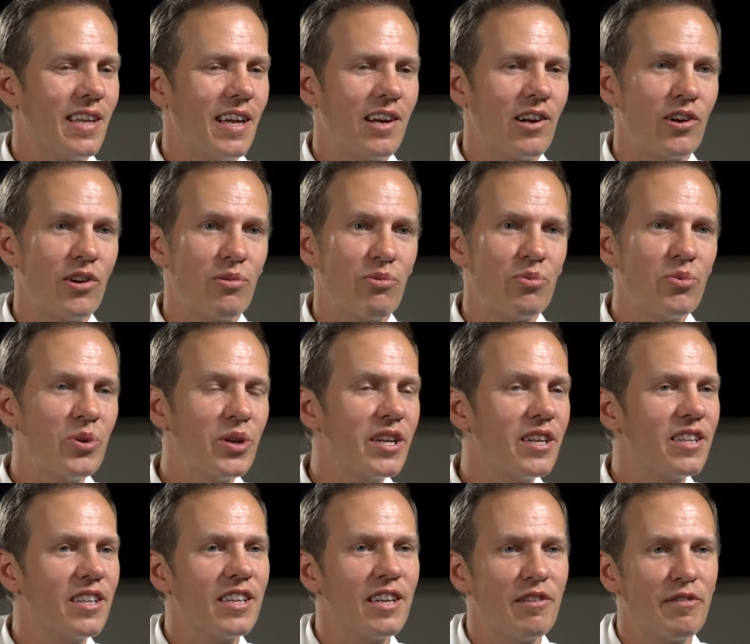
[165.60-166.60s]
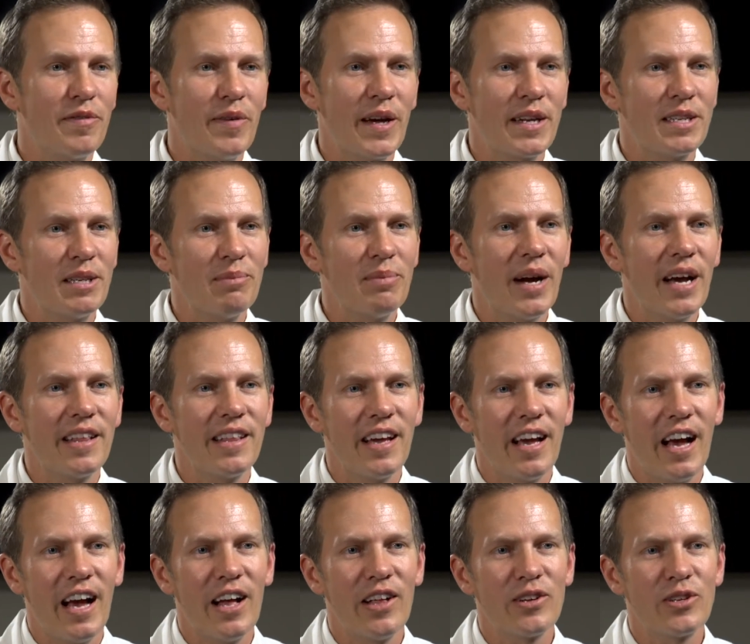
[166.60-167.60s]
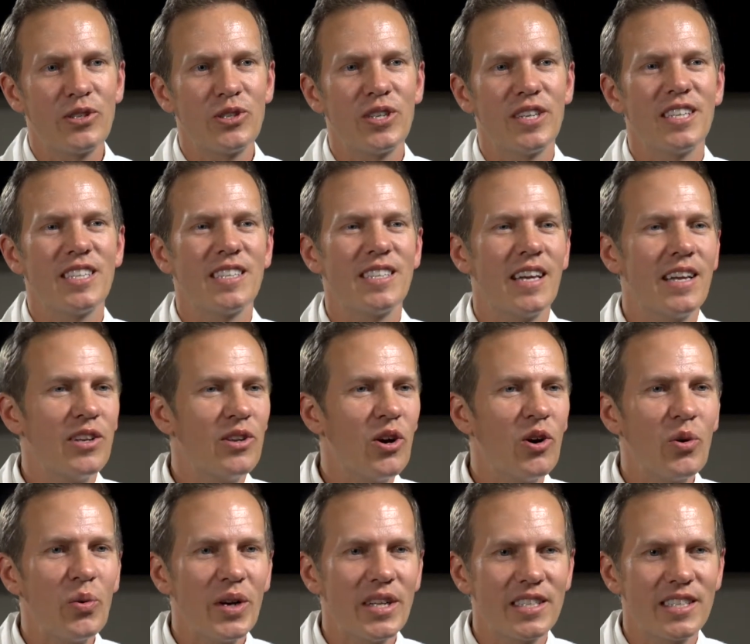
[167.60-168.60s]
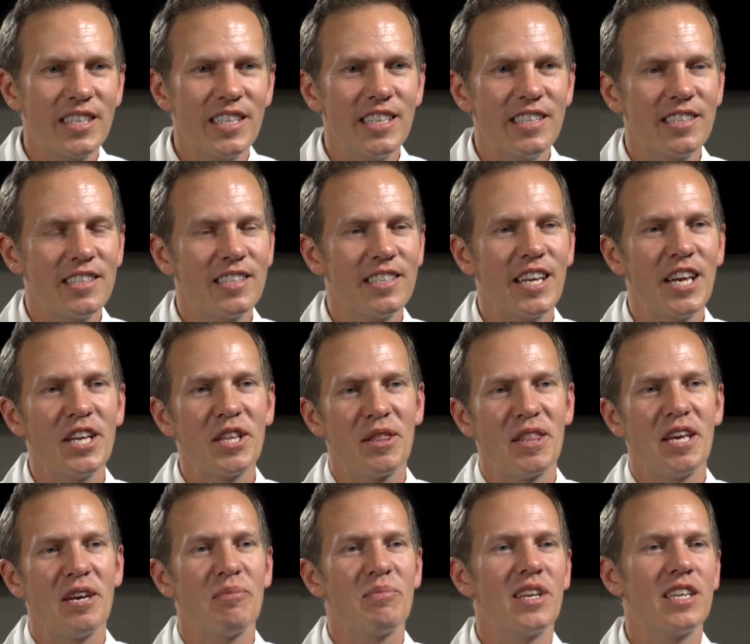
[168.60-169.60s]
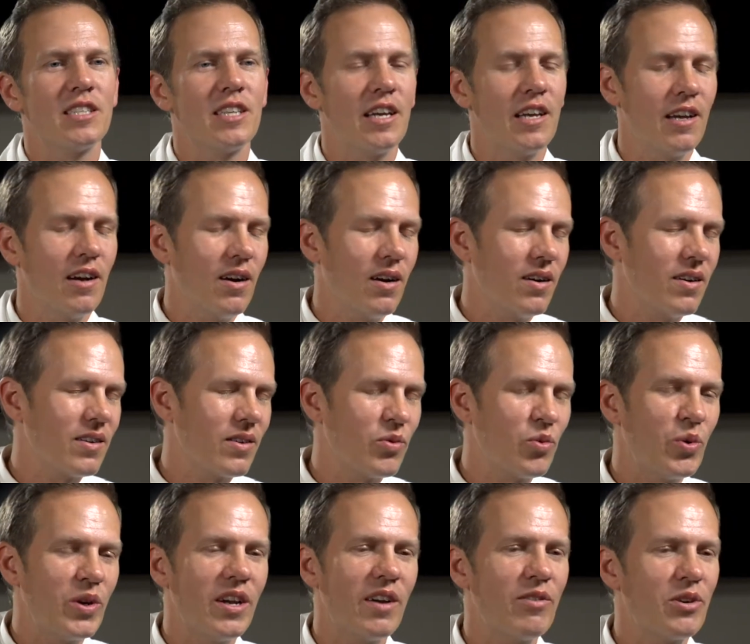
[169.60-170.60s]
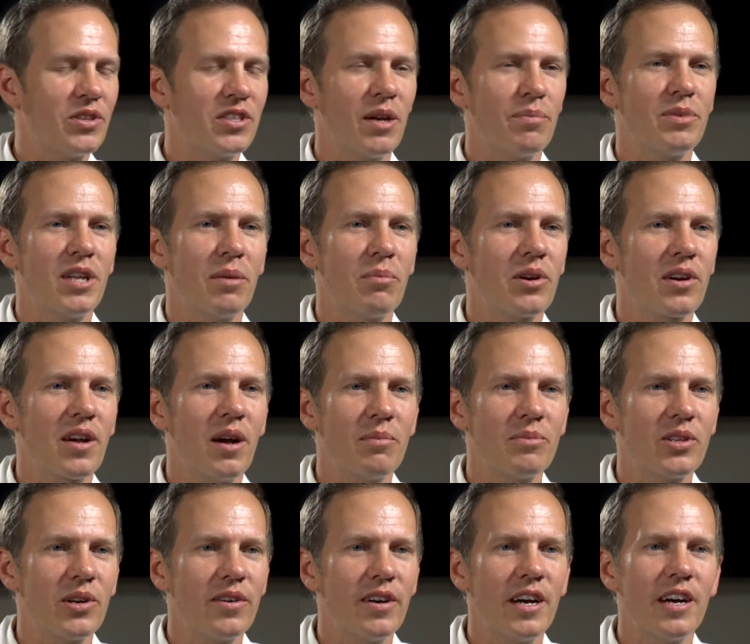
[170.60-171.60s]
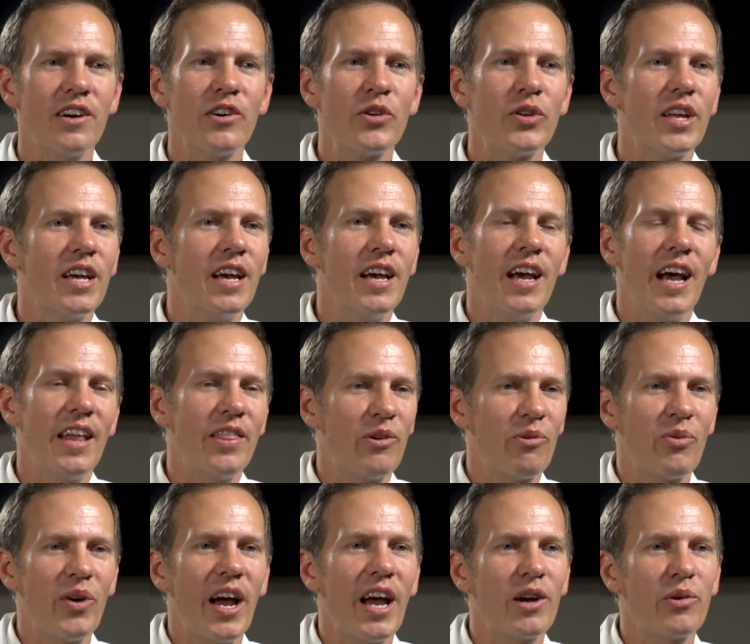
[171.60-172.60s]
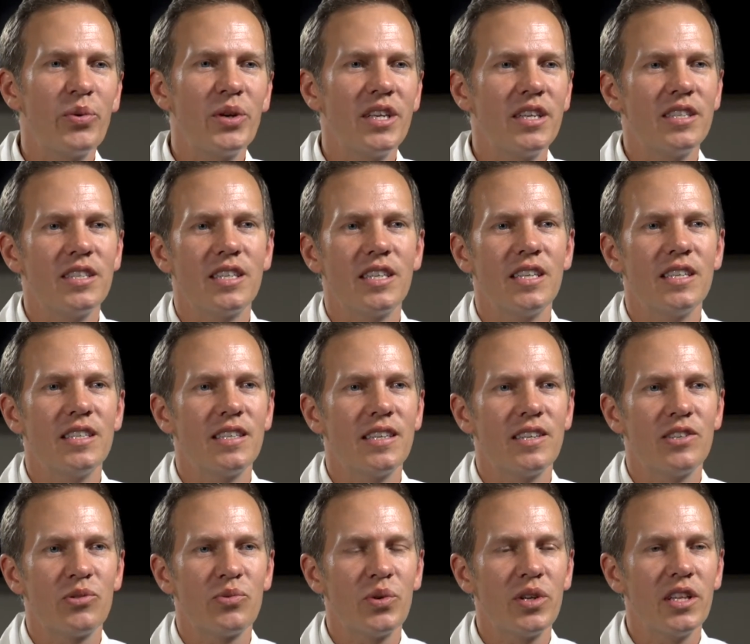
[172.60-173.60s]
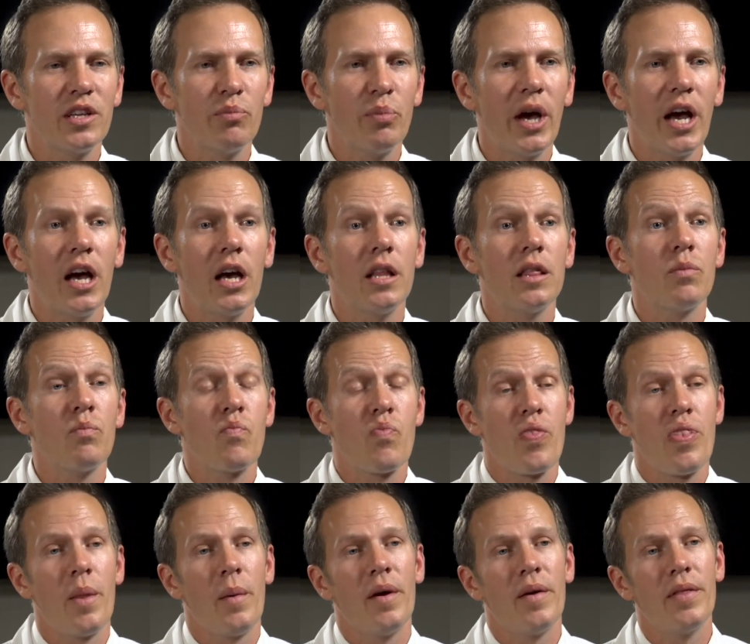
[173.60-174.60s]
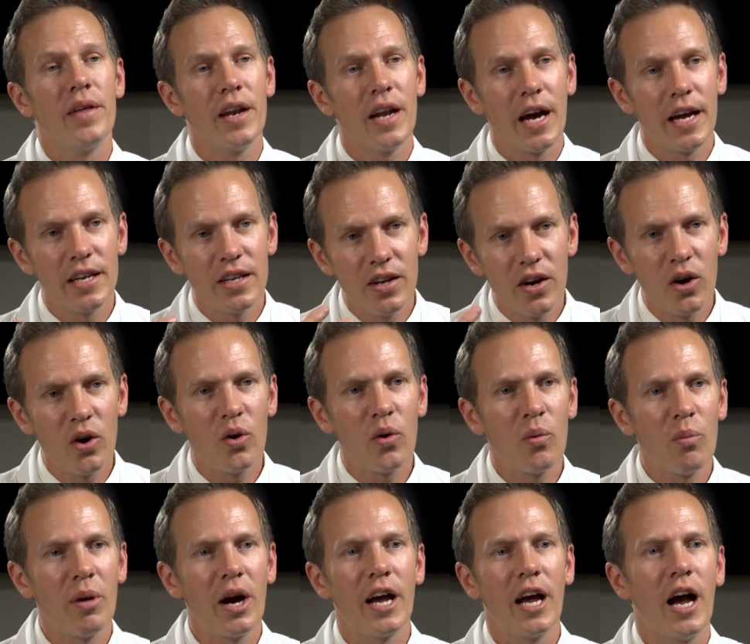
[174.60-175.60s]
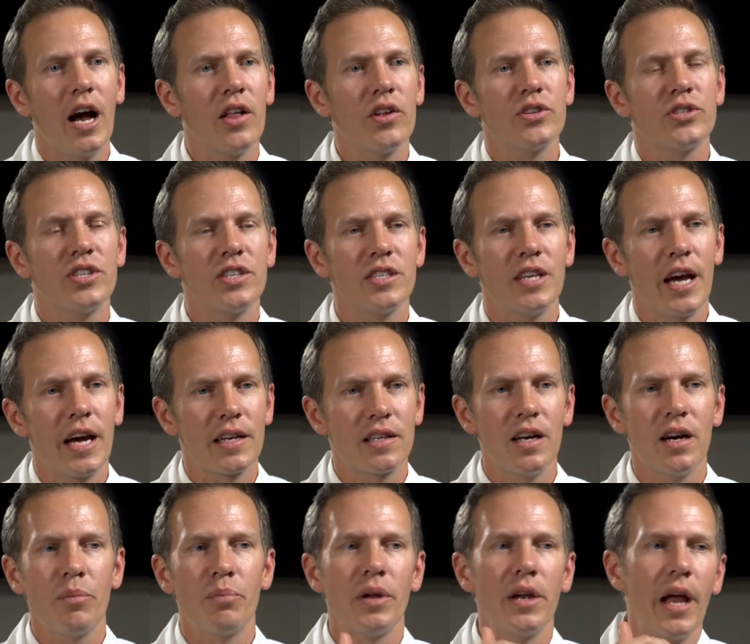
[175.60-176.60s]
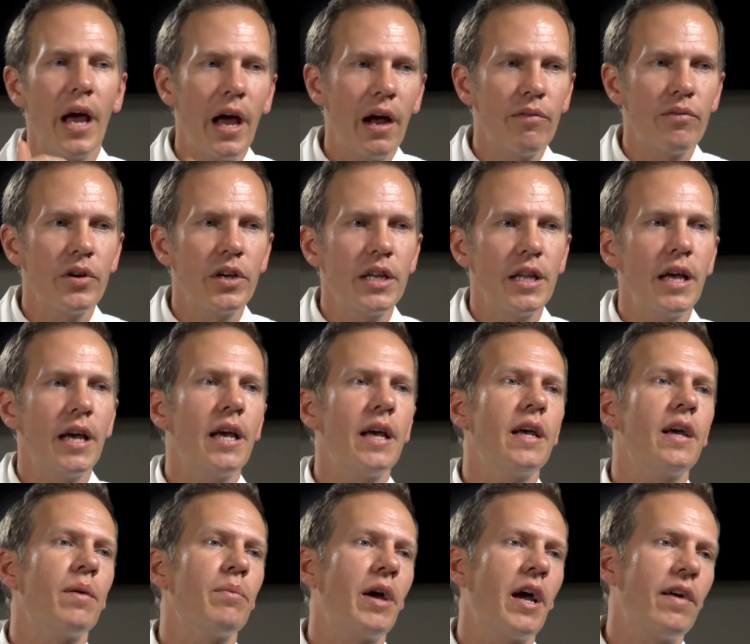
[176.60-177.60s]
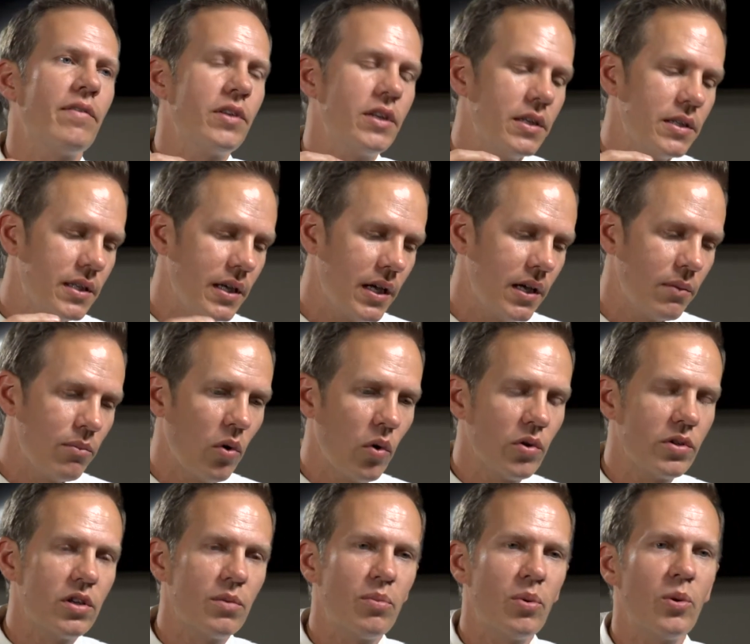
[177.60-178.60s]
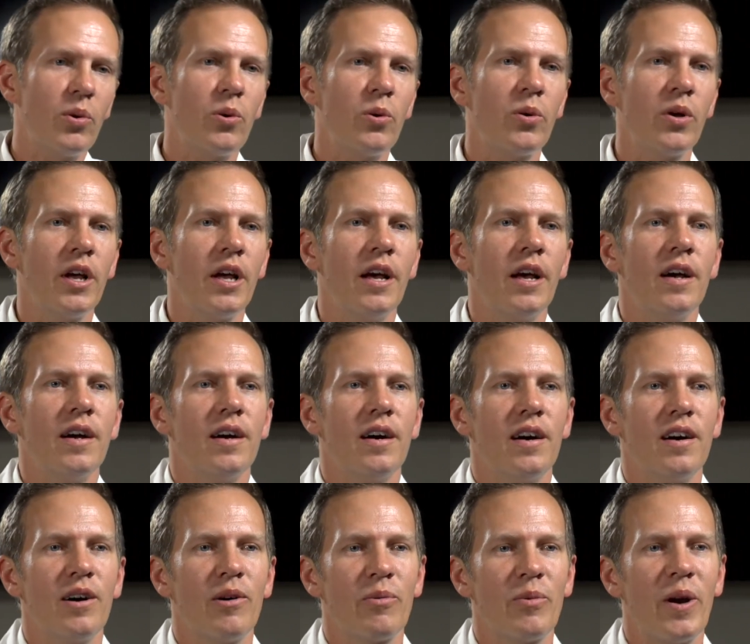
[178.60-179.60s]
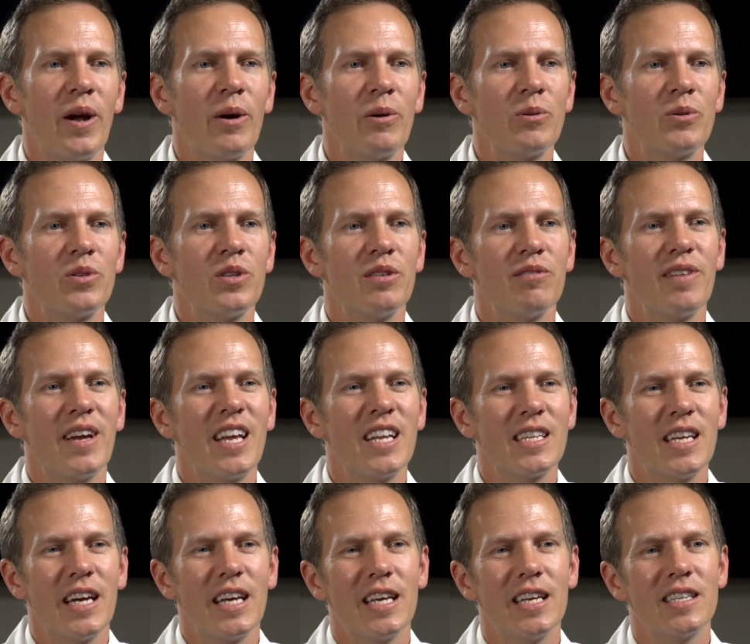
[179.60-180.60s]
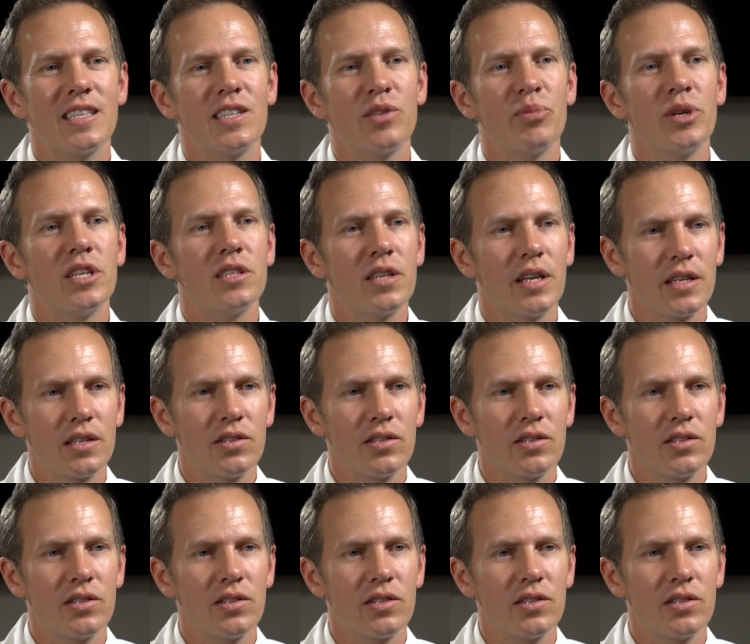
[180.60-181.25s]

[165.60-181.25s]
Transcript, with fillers: that are really affected by the allergens. They know what seasons hit them. They say, oh, whenever September comes around and the ragweed season is really bad, then I know my allergies act up and every day I'm having to take multiple uh, rounds of antihistamines like